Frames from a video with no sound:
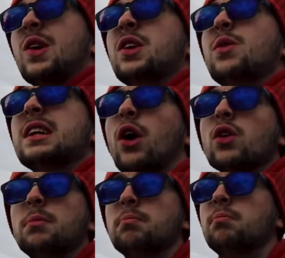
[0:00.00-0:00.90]
So I know it's
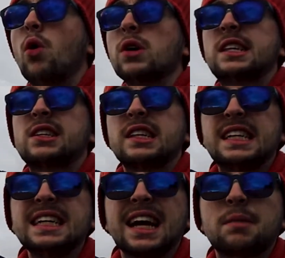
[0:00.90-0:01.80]
not the most
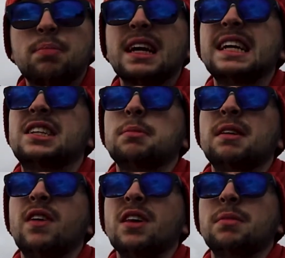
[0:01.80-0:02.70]
scenic place to be
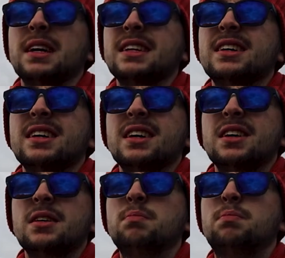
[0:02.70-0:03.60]
filming,
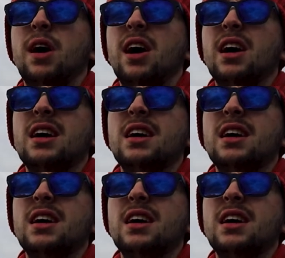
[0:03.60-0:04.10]
but